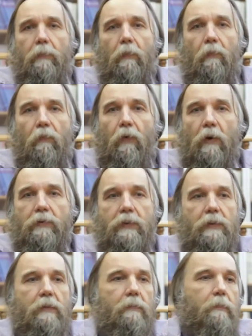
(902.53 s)

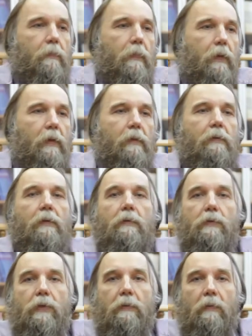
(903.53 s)
first
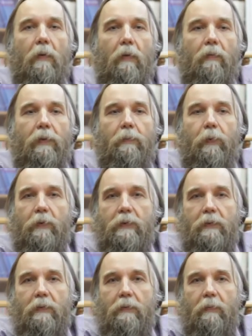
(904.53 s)
conclusion of the
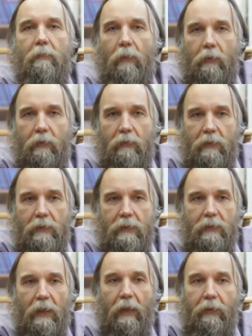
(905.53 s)

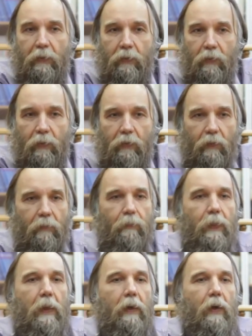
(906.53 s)
postmodernist attitude
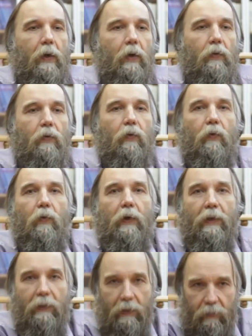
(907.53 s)
to
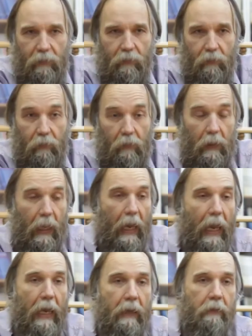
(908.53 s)
individual.
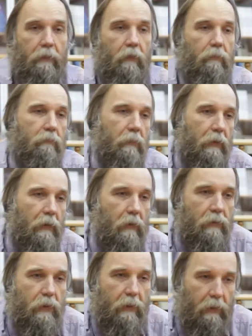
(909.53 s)
And The
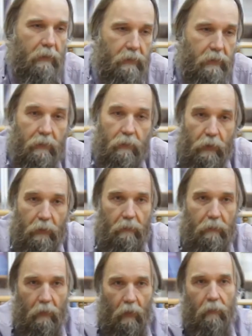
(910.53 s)
logical solution
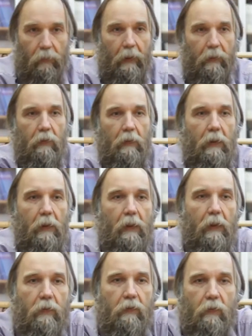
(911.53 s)
of that
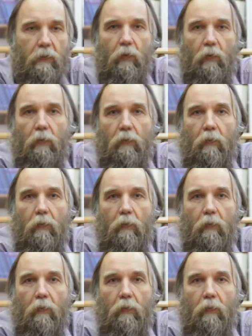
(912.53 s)
is to